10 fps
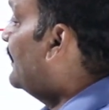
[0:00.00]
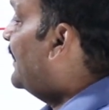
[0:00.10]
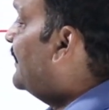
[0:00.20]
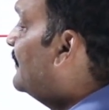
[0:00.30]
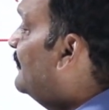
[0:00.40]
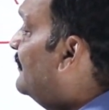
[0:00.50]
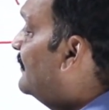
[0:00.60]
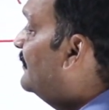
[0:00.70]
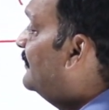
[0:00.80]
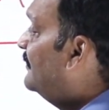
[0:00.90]
Right,
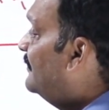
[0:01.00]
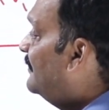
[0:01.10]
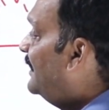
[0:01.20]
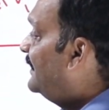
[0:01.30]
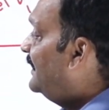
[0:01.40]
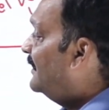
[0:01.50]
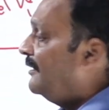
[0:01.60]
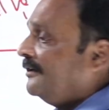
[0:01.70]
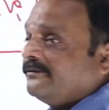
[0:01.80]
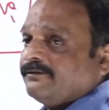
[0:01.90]
melting
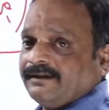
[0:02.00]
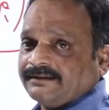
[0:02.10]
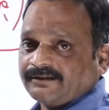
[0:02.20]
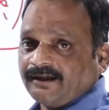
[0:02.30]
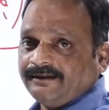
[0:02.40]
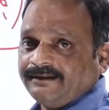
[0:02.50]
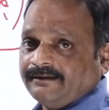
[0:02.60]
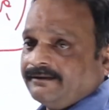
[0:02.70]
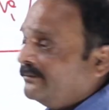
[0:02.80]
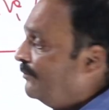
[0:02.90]
of a
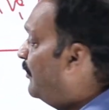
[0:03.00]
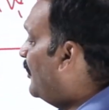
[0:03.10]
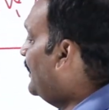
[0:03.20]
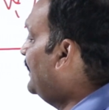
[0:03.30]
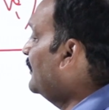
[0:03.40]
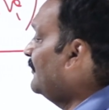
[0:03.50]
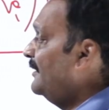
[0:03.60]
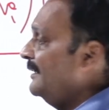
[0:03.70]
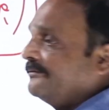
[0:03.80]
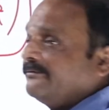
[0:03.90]
solid, boiling of
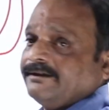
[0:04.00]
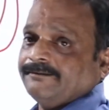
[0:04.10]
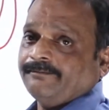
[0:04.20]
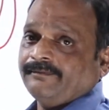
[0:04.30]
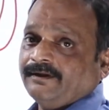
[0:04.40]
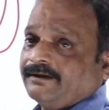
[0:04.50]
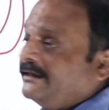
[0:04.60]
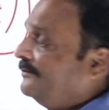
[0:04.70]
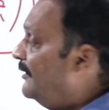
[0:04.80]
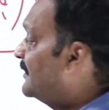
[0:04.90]
a liquid. Okay,
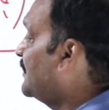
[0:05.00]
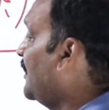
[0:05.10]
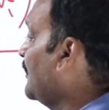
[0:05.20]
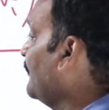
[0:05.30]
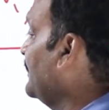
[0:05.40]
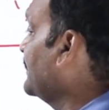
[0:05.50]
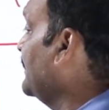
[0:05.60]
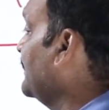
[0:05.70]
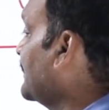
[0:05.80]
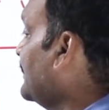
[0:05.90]
in first order phase
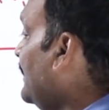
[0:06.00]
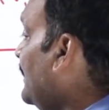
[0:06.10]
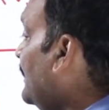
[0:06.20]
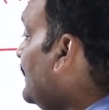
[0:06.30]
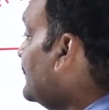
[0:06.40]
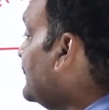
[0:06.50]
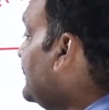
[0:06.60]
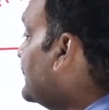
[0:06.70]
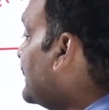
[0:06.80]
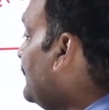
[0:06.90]
changes,
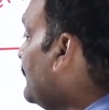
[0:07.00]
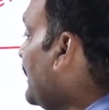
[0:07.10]
system